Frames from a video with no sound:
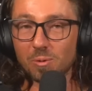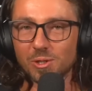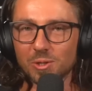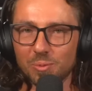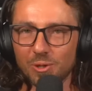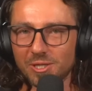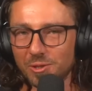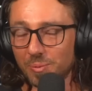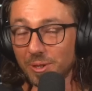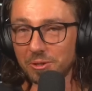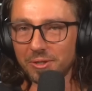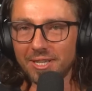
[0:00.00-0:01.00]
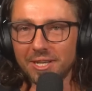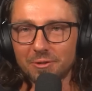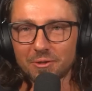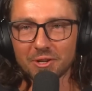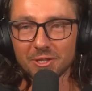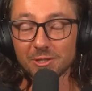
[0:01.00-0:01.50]
What was the price of Bitcoin?
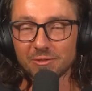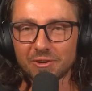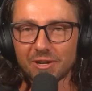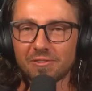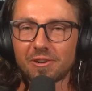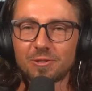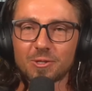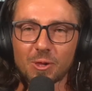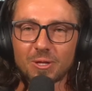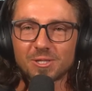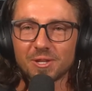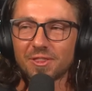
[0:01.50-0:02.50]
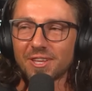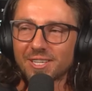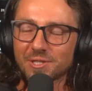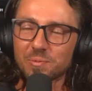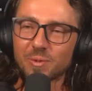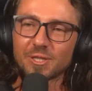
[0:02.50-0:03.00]
$100, $500,
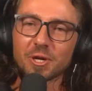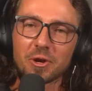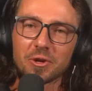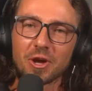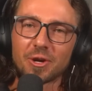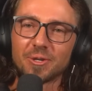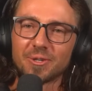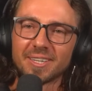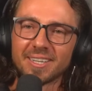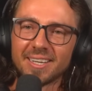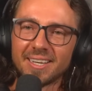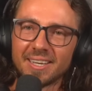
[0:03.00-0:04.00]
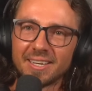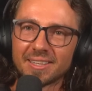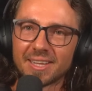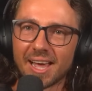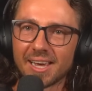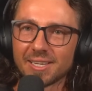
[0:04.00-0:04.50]
$1,000? We don't know.
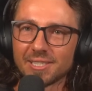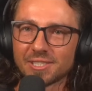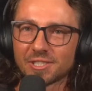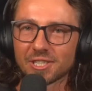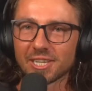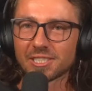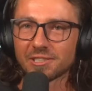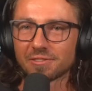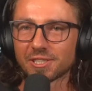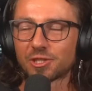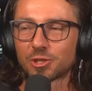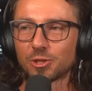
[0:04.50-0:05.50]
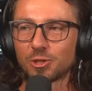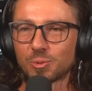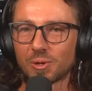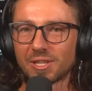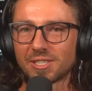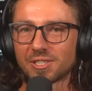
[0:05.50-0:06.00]
They selectively choose
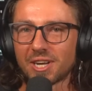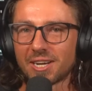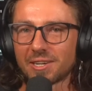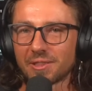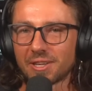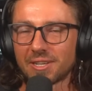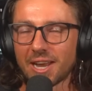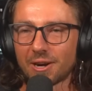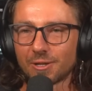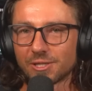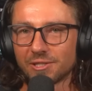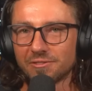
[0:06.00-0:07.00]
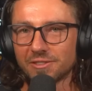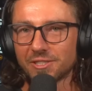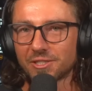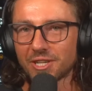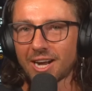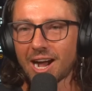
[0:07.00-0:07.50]
what they're saying in their narrative.
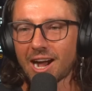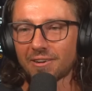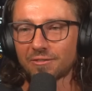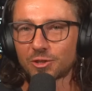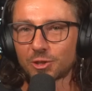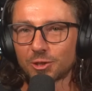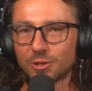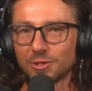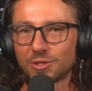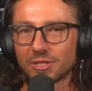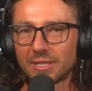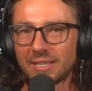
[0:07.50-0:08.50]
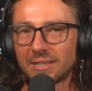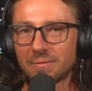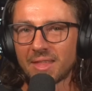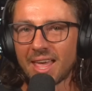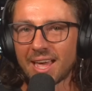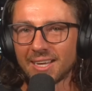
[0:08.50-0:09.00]
It's half-truths.
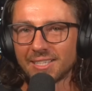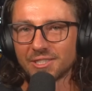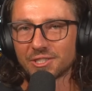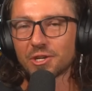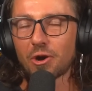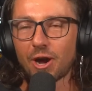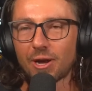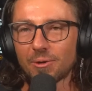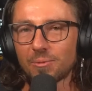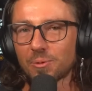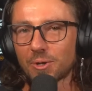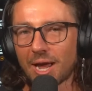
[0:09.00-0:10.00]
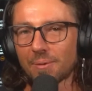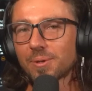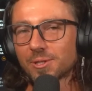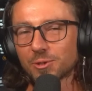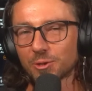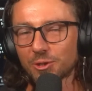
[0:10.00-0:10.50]
And I would
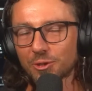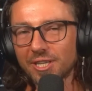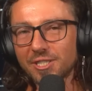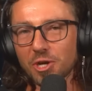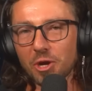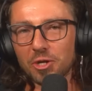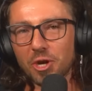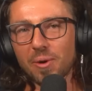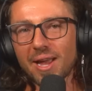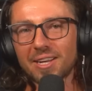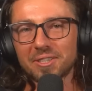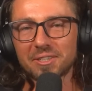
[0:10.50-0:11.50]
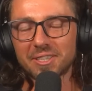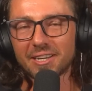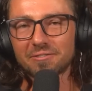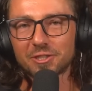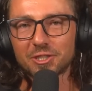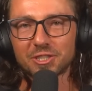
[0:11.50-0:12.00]
happen to agree. Don't go out and
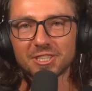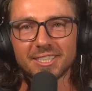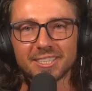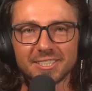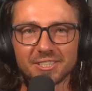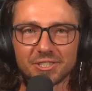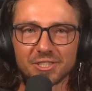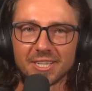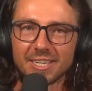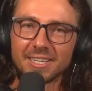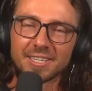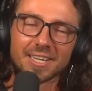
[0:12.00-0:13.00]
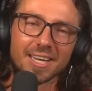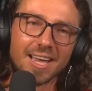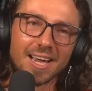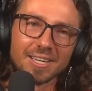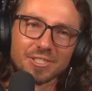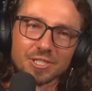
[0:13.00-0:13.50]
leverage things. Your
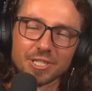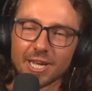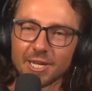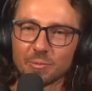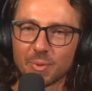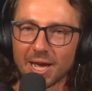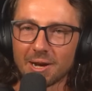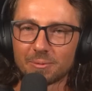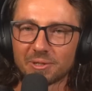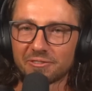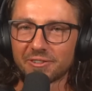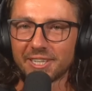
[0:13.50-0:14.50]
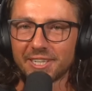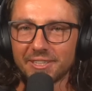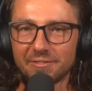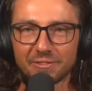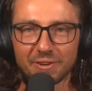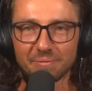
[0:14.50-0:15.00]
house, you need to be able to
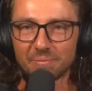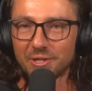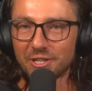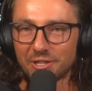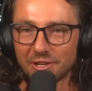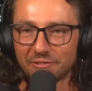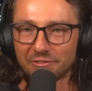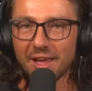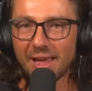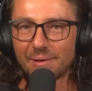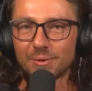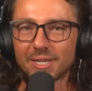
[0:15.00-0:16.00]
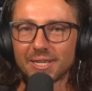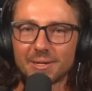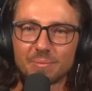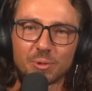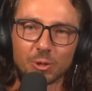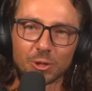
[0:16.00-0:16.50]
feed your
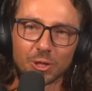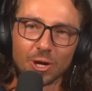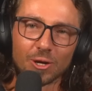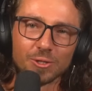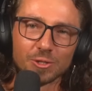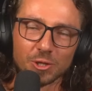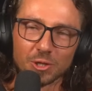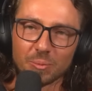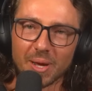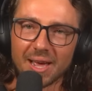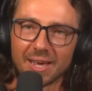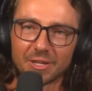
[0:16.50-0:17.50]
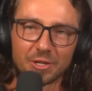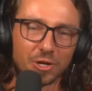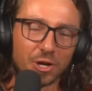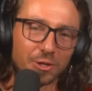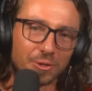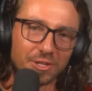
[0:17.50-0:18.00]
family, put clothes on your back,
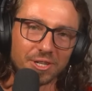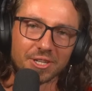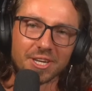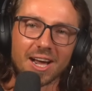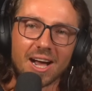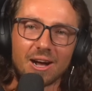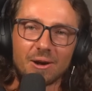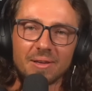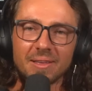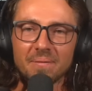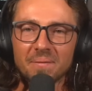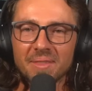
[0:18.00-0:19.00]
your car.